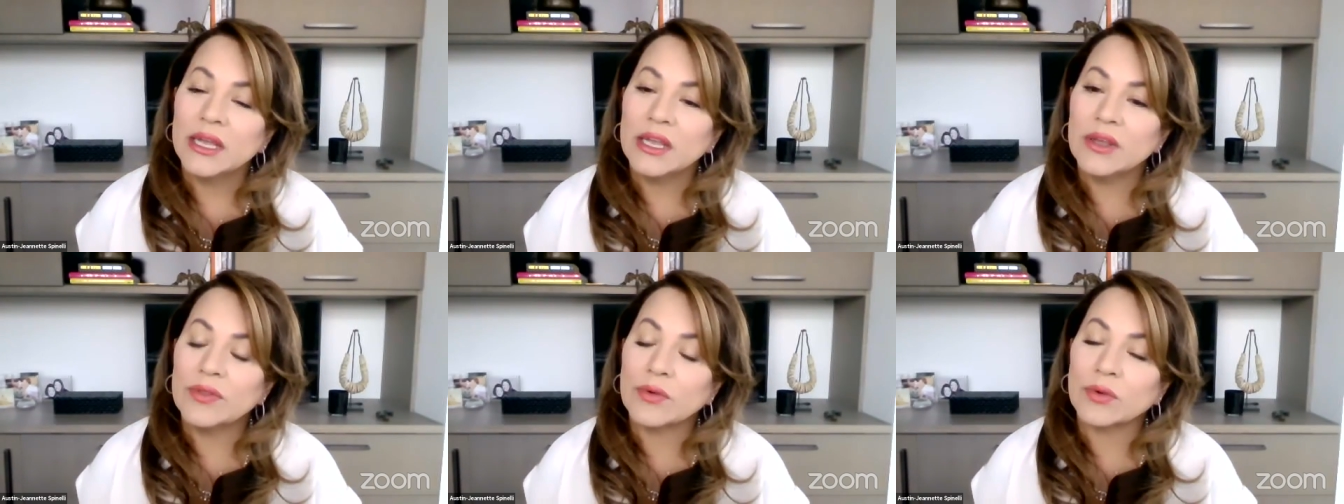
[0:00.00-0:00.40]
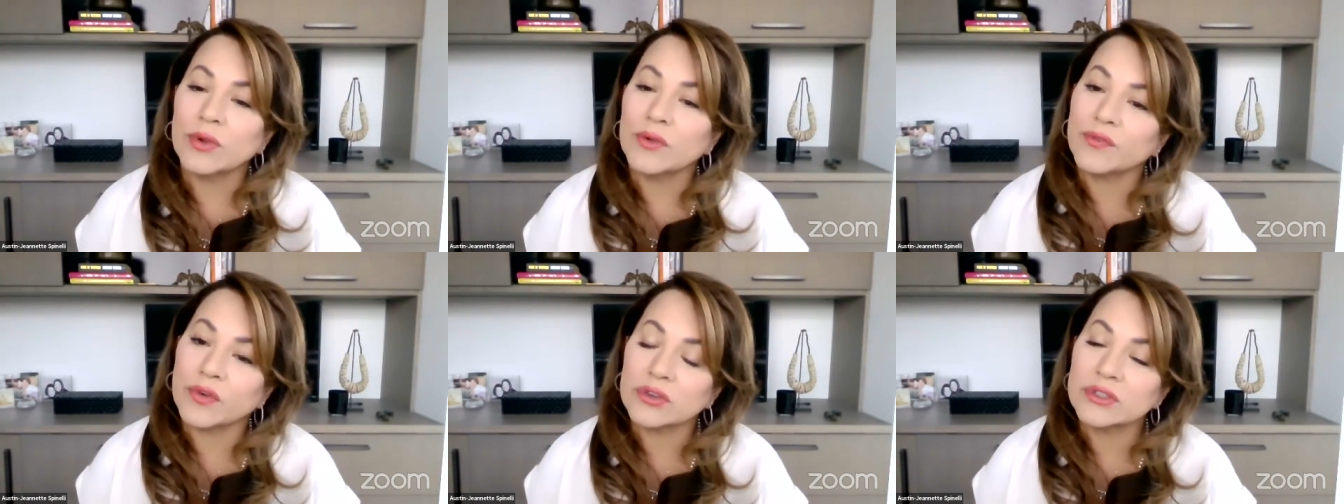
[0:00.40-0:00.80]
either
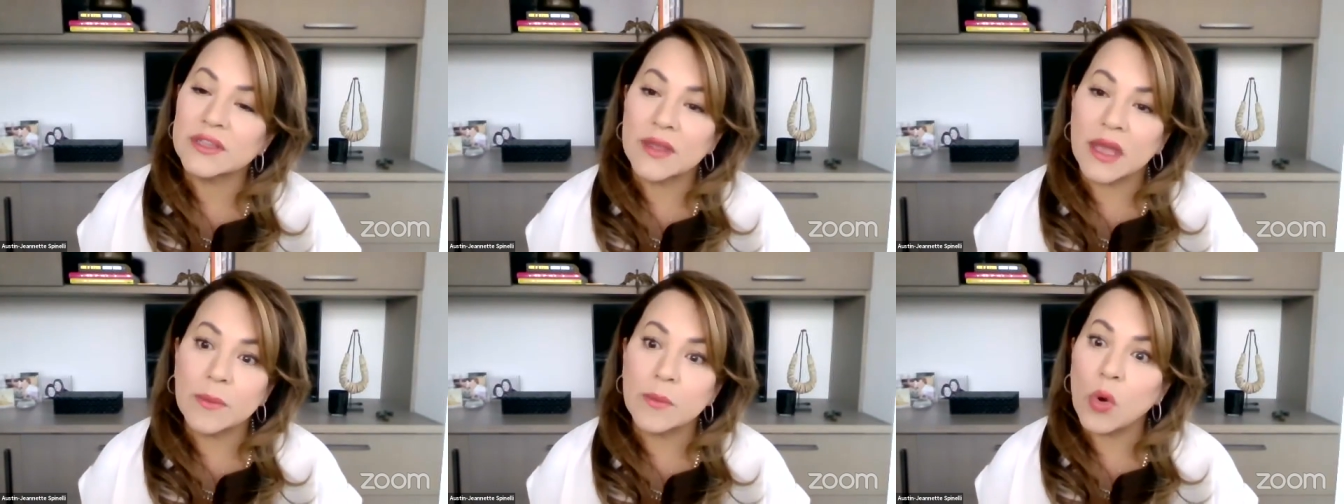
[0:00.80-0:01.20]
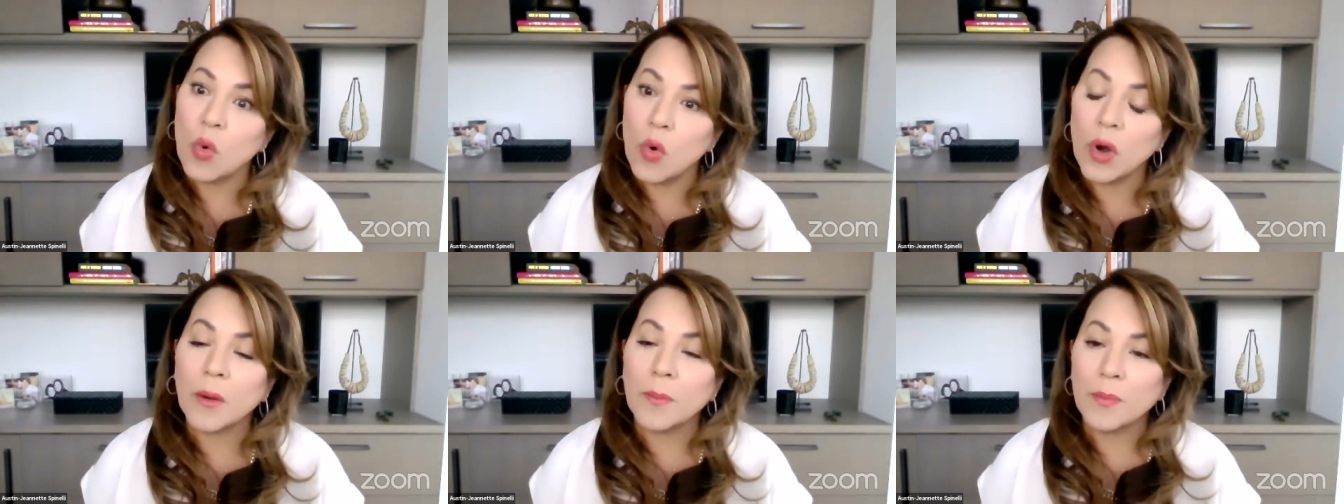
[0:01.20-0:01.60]
refer to them
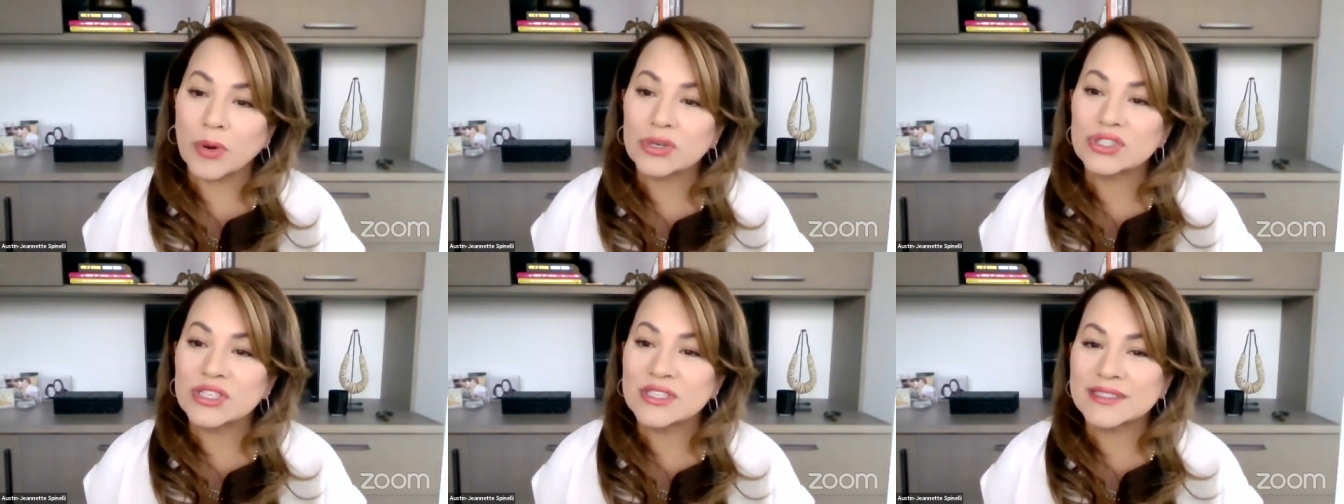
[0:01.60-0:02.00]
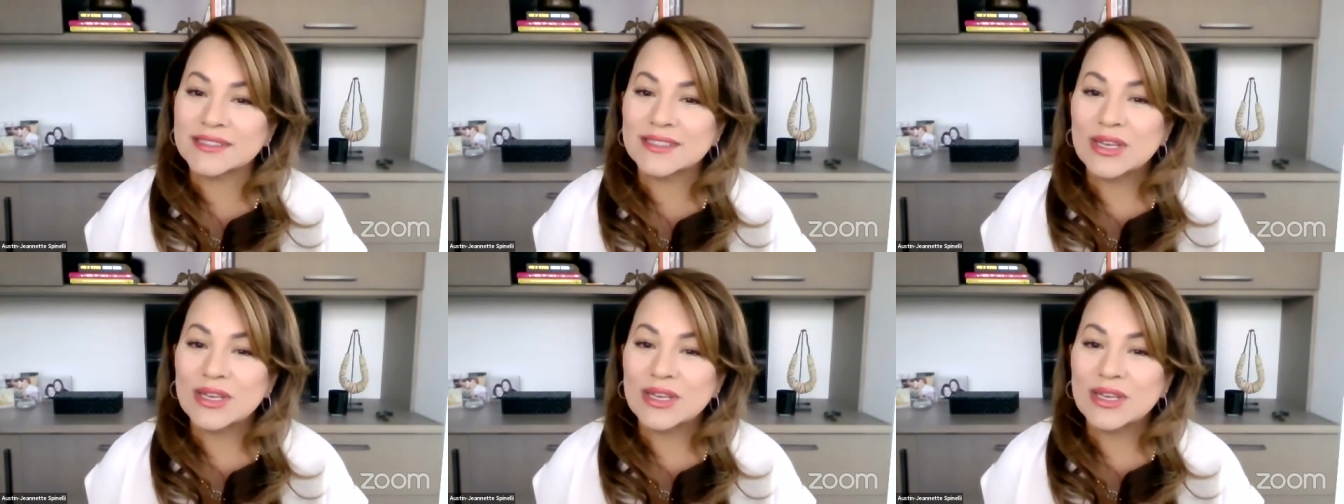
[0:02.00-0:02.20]
or purchase